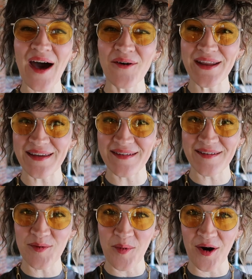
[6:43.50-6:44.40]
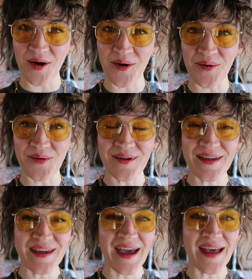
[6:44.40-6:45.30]
how it is tomorrow,
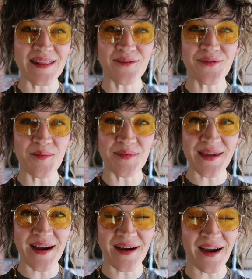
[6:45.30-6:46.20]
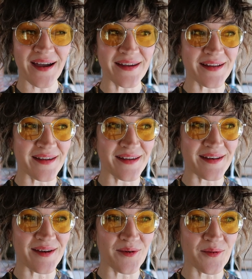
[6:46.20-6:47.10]
and then from there I
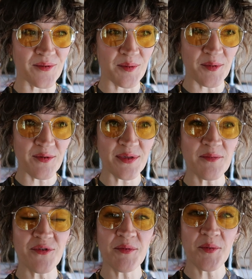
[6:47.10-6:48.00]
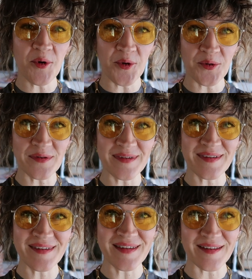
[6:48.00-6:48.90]
can remove them from the
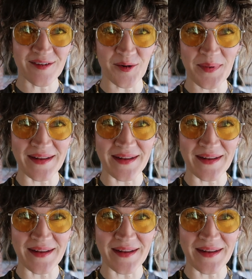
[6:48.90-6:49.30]
molds and start